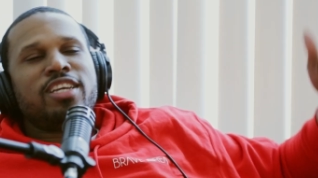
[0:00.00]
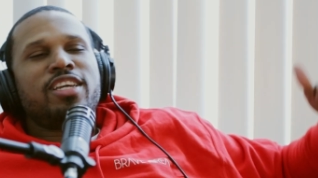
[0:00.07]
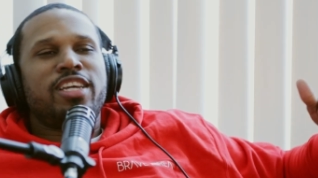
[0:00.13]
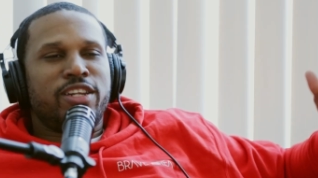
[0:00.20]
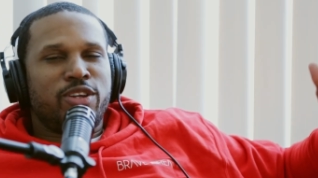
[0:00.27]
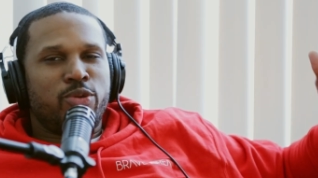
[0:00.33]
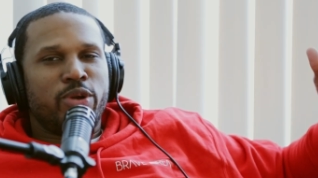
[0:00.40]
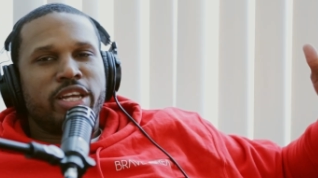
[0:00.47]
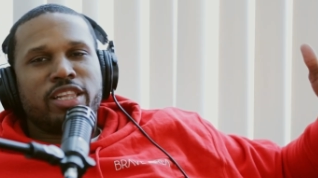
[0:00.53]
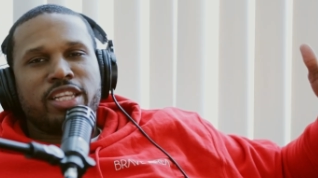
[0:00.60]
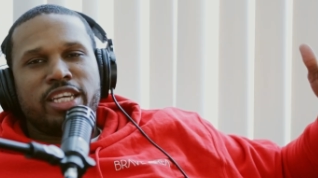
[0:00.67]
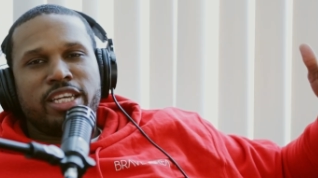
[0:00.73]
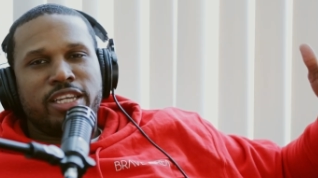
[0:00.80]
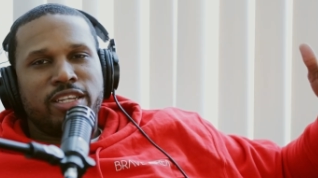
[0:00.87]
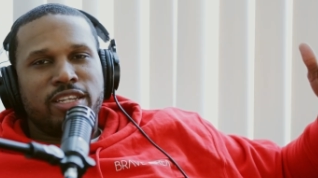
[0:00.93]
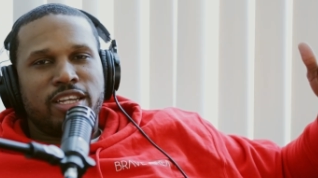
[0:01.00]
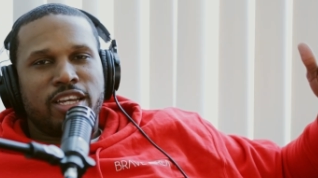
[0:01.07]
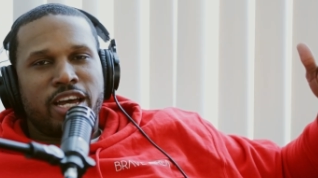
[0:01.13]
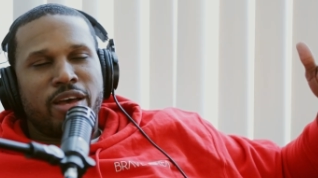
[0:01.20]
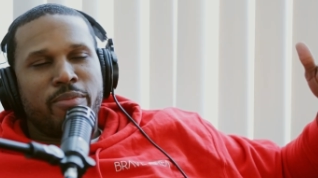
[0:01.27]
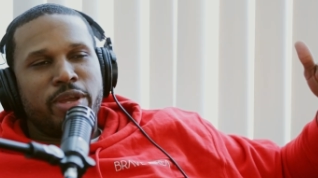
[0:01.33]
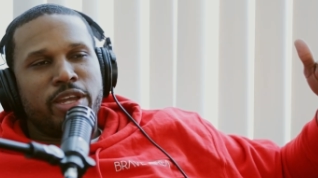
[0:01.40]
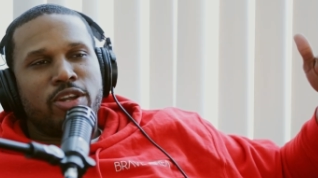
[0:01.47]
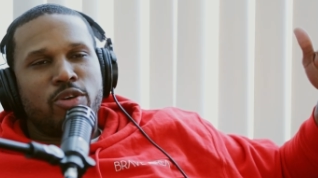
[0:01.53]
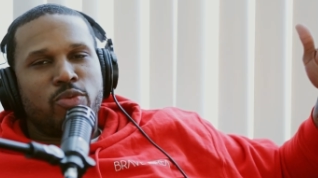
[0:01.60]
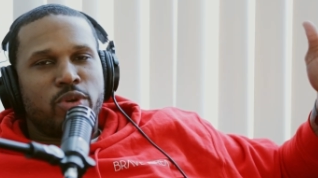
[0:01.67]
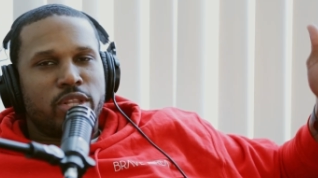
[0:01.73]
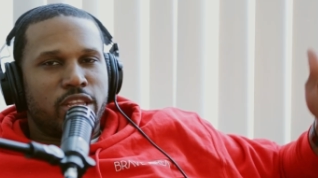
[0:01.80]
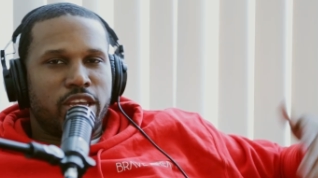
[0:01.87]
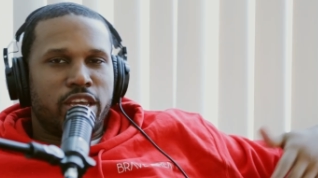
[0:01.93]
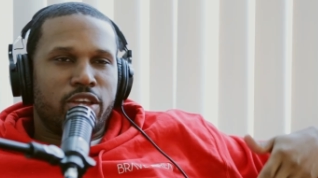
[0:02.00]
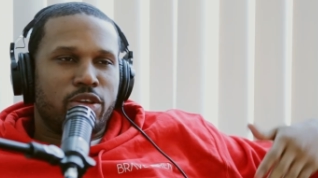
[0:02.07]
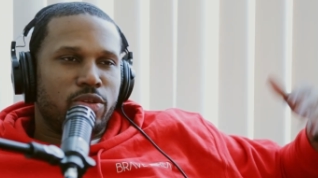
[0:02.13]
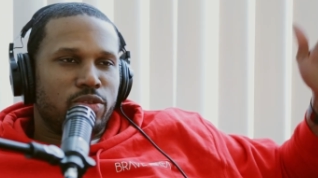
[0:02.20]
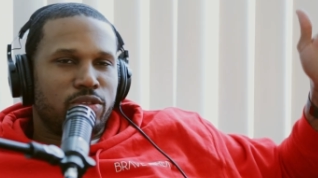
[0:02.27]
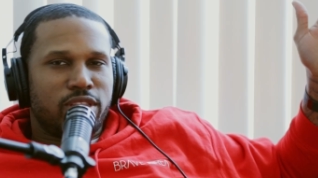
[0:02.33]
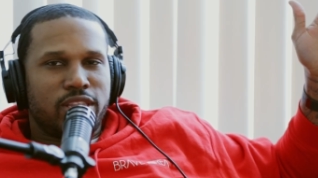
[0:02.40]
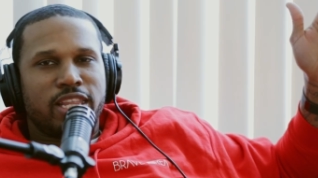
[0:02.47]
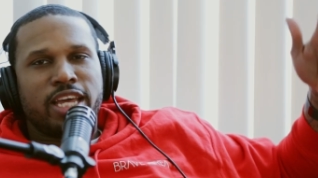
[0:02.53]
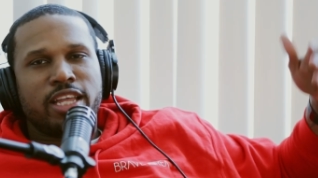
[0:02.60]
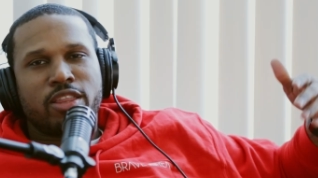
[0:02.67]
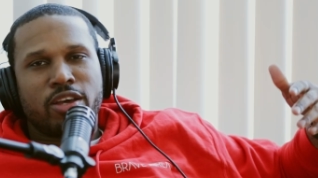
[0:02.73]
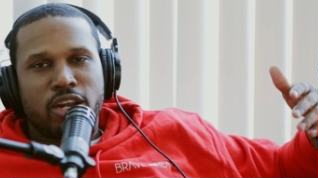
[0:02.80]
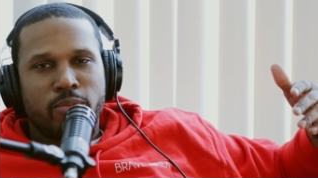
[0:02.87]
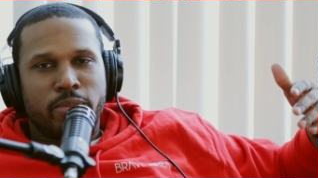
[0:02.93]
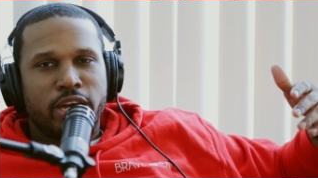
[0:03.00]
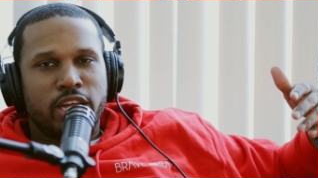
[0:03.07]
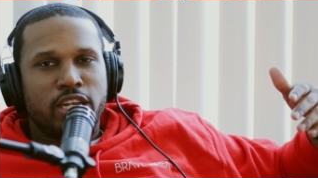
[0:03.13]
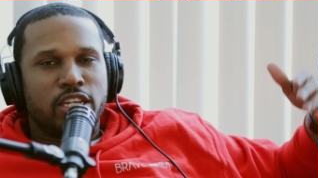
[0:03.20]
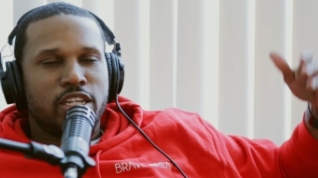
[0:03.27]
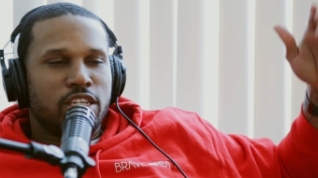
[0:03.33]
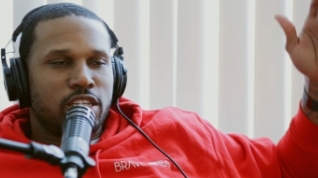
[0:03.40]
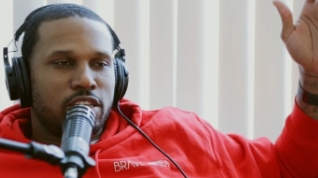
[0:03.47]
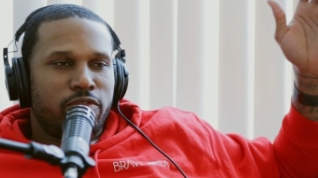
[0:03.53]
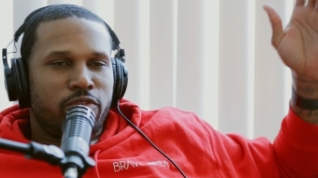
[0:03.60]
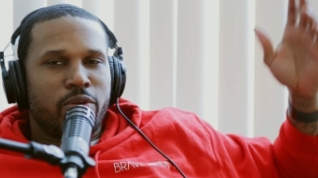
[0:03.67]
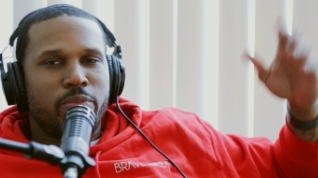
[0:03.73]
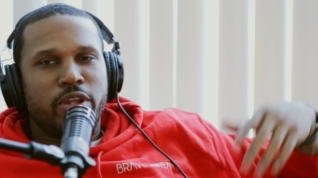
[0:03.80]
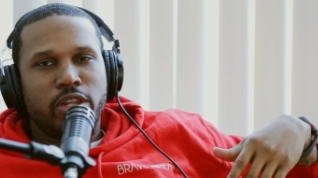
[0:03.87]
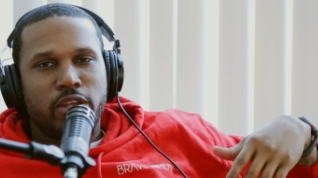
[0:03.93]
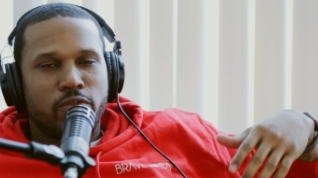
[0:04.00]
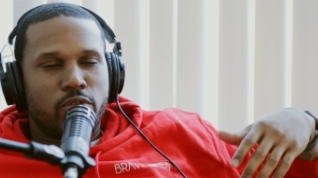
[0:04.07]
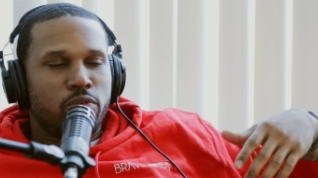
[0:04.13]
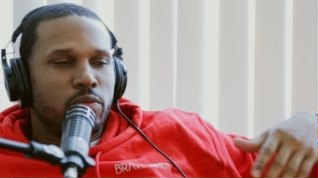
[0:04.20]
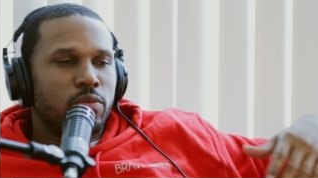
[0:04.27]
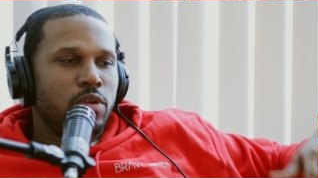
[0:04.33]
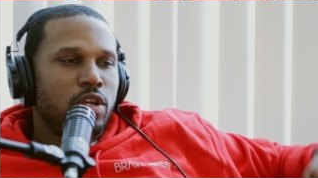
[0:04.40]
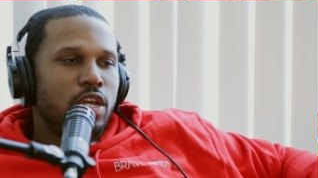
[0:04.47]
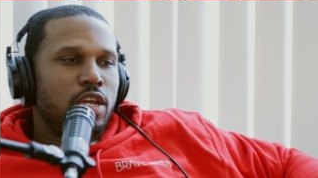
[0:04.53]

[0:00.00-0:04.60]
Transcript: can quickly comment on what the hell they thought about it from their living room.